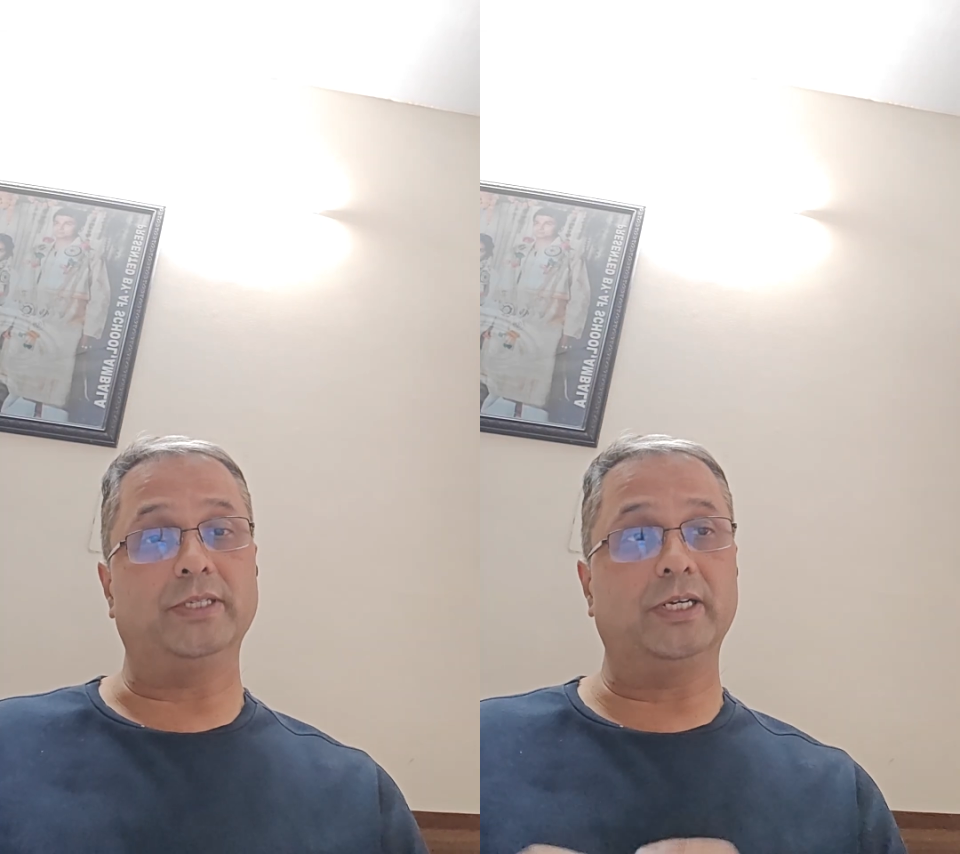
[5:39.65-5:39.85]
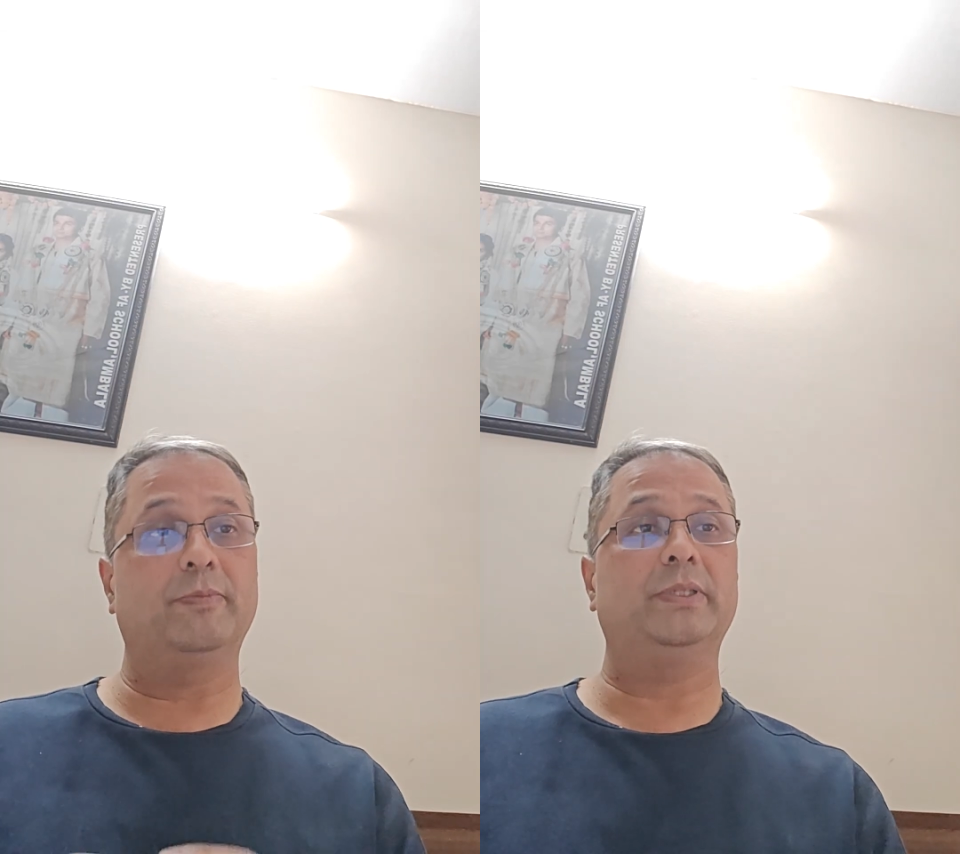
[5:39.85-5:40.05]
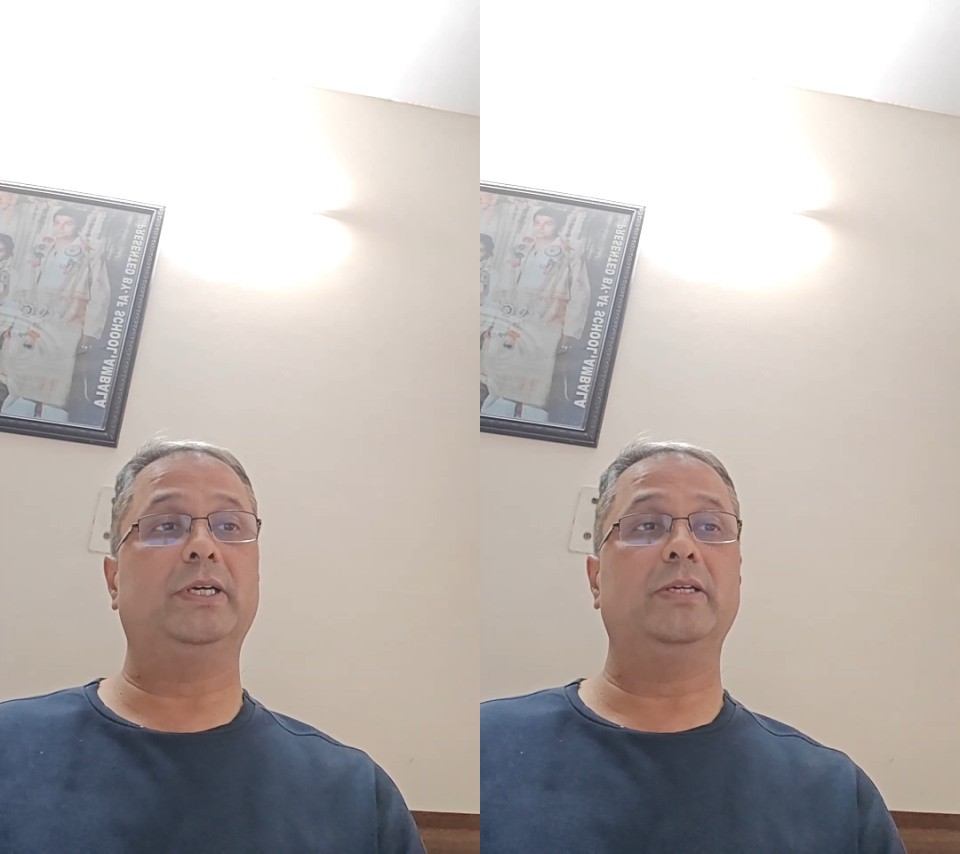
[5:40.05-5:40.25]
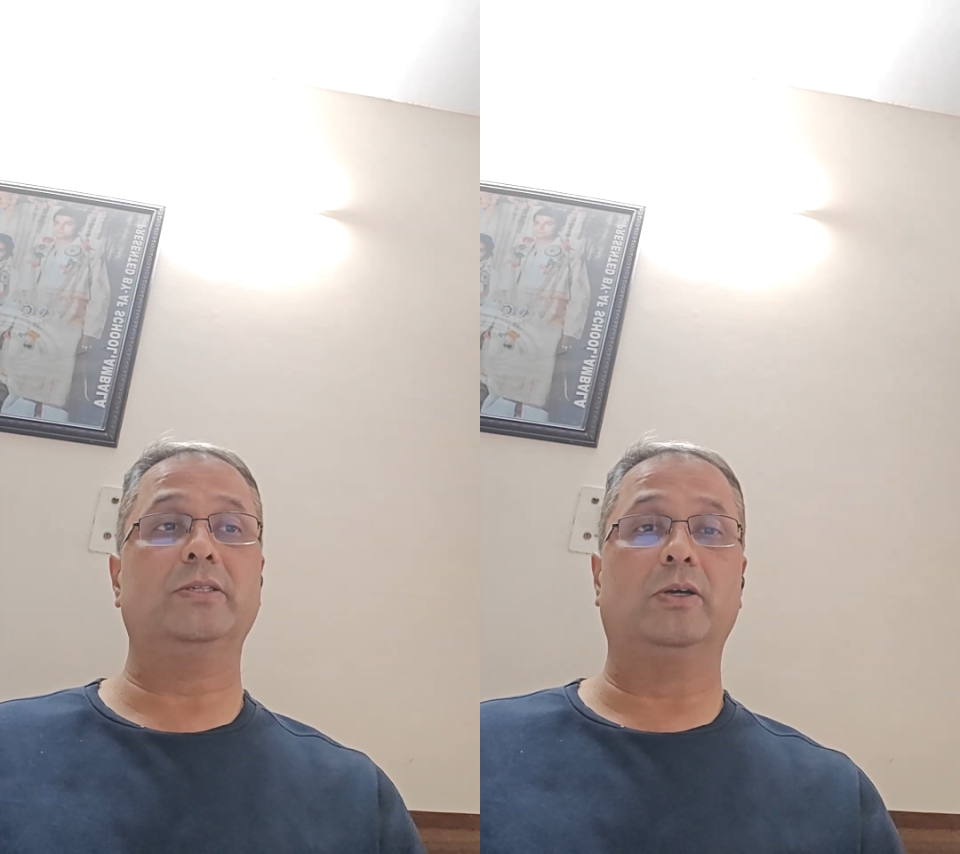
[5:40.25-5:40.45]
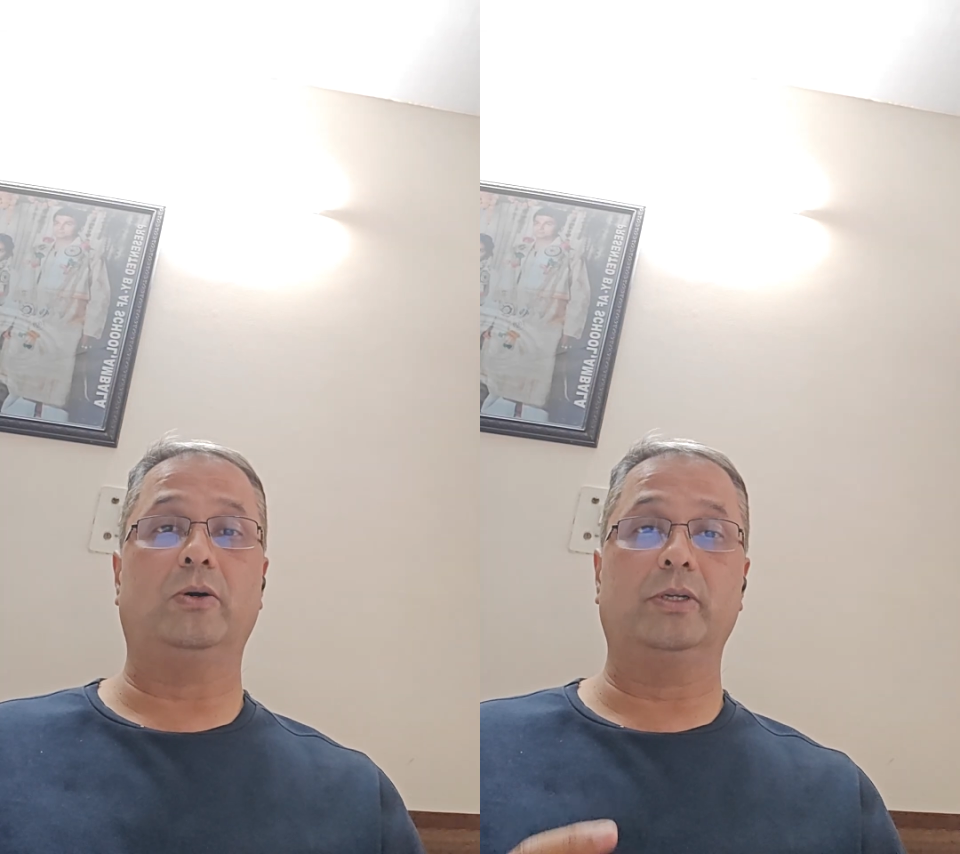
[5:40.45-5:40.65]

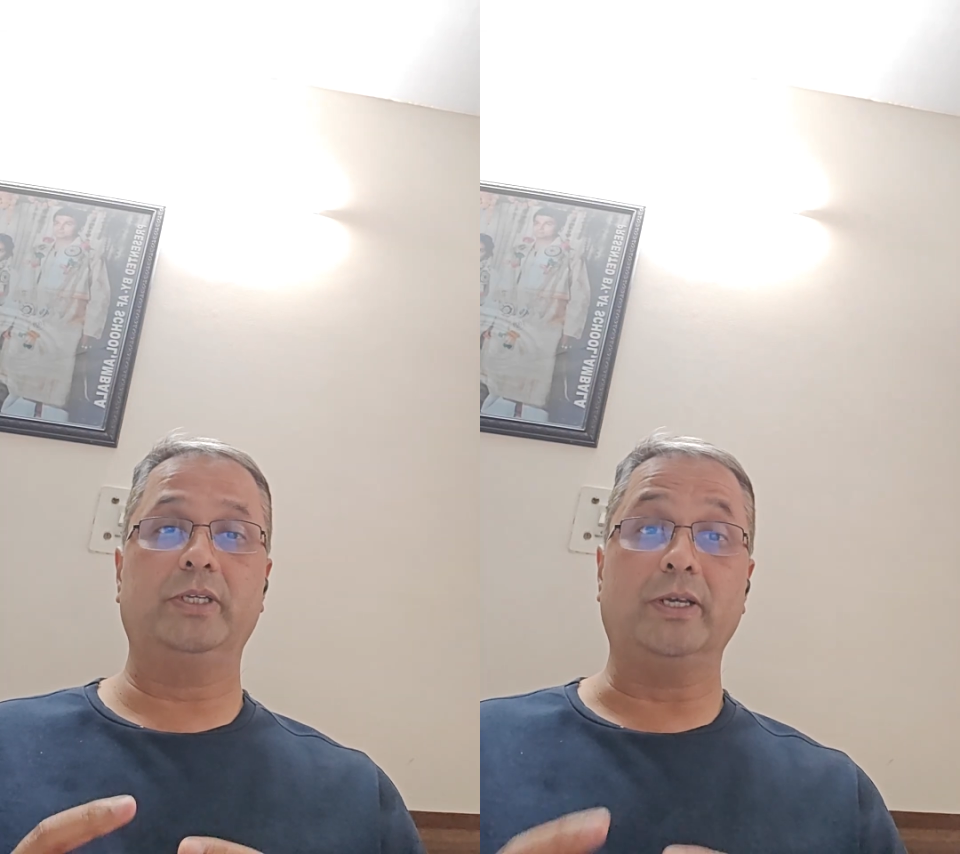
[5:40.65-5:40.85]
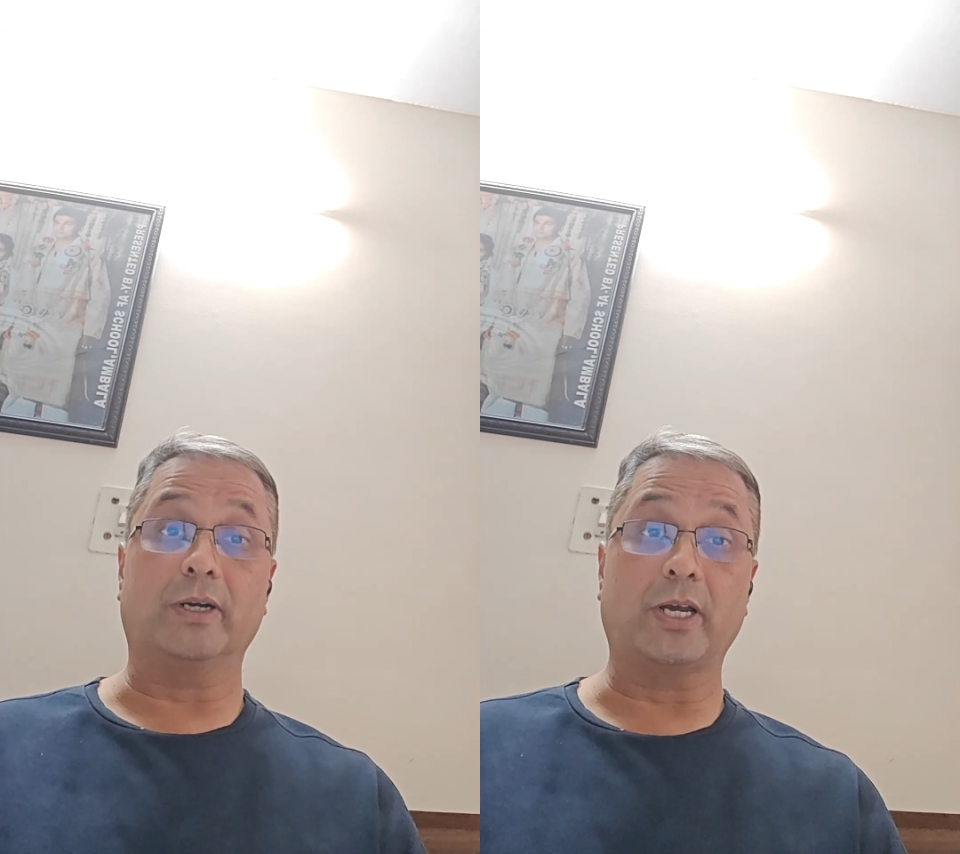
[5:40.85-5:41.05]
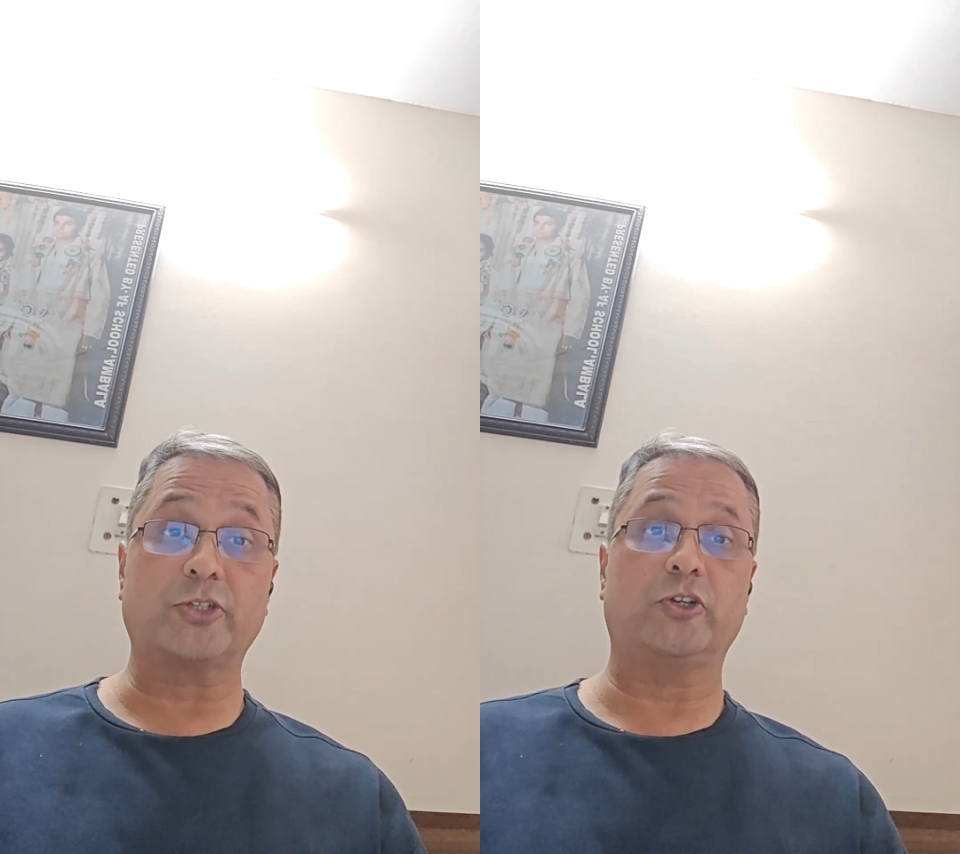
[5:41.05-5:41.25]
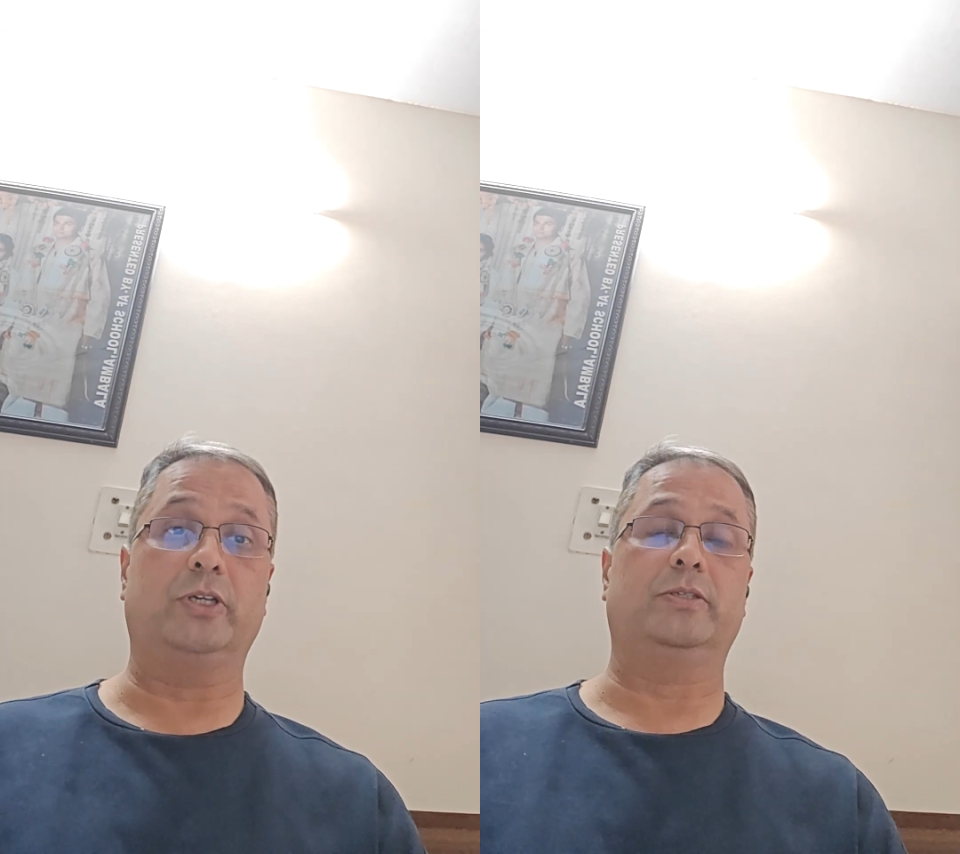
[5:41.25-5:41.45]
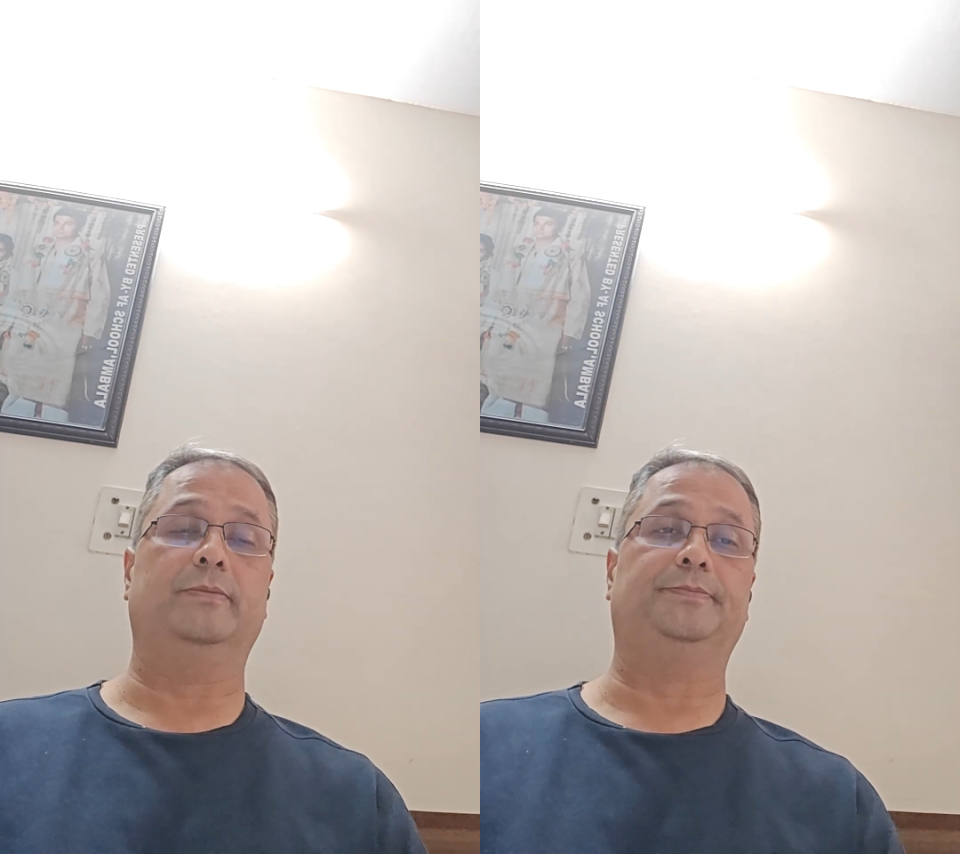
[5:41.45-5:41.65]
Janapadas or the
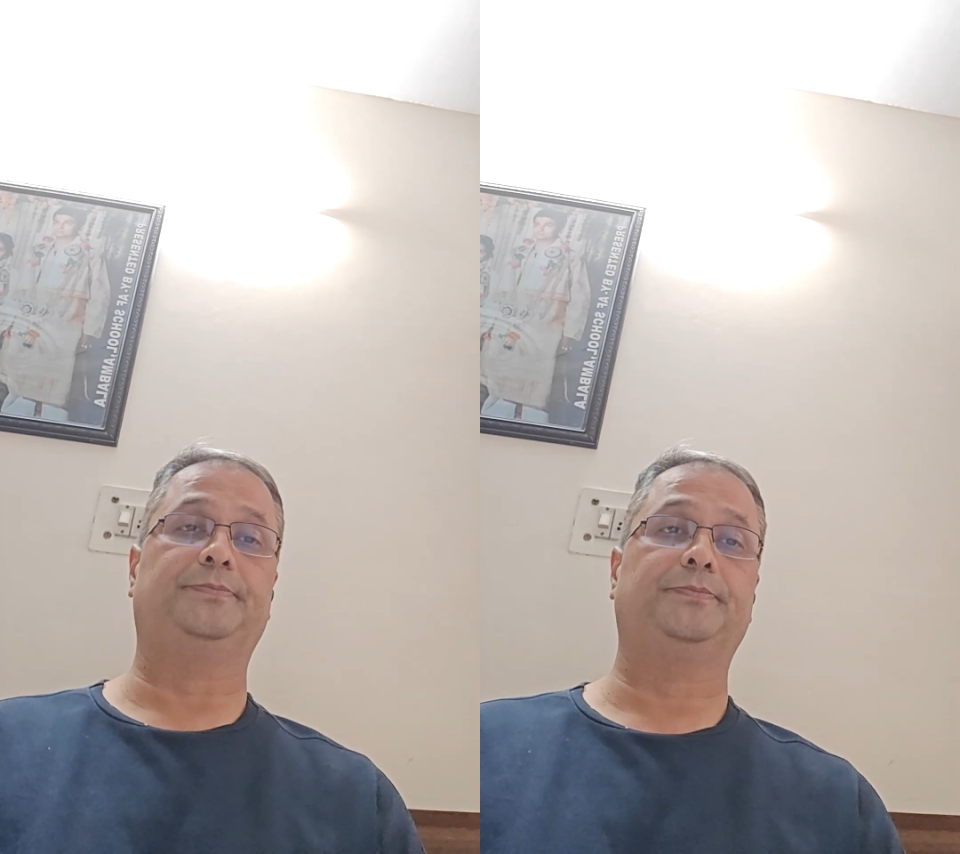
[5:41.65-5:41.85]
Rashtras.